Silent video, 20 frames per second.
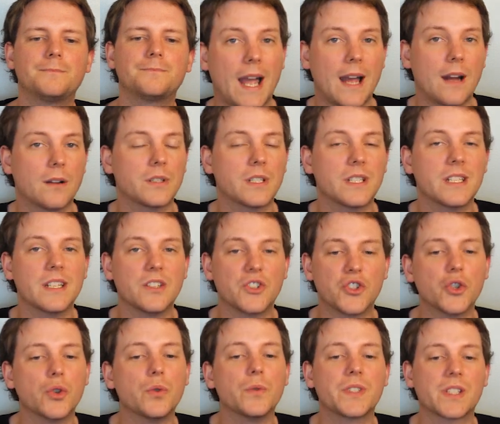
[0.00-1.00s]
How did
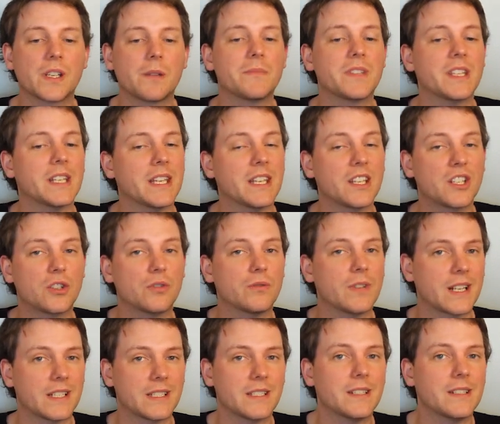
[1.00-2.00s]
it do something? It
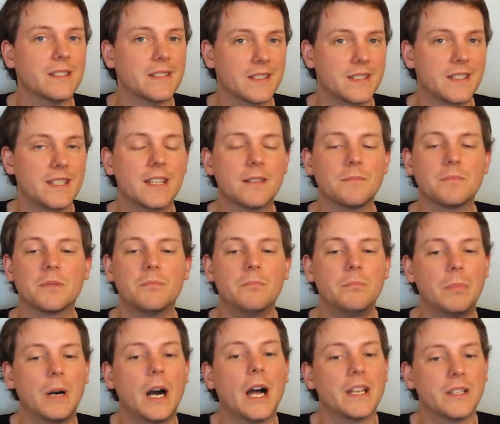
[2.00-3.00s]
corrected its dip
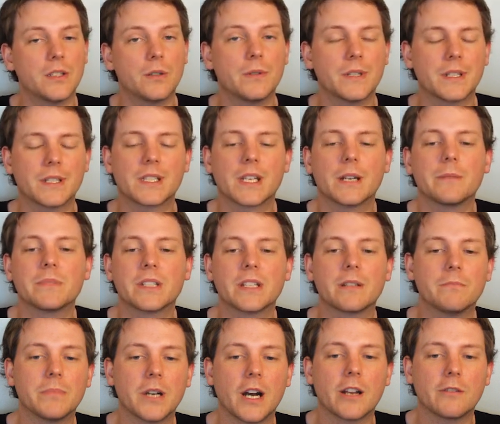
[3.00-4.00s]
by doing
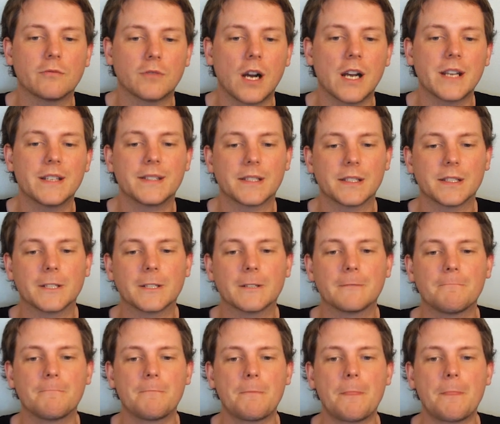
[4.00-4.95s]
something, by rising.